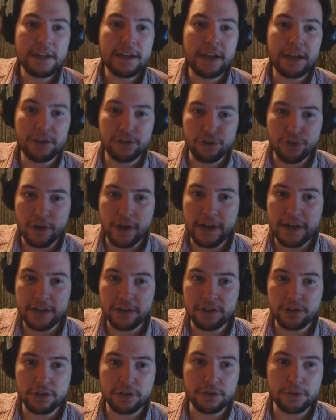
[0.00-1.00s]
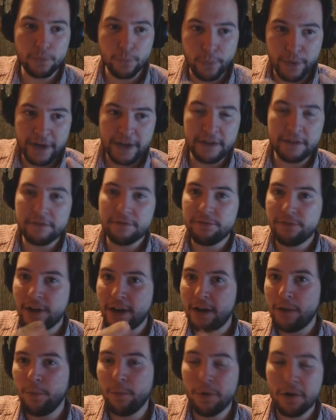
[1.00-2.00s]
and try and just win
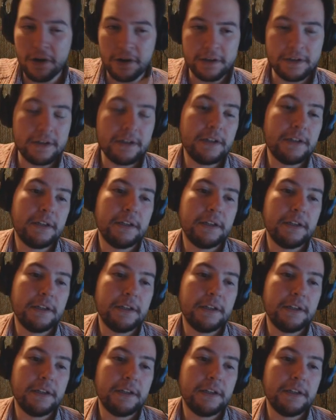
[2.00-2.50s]
via 1,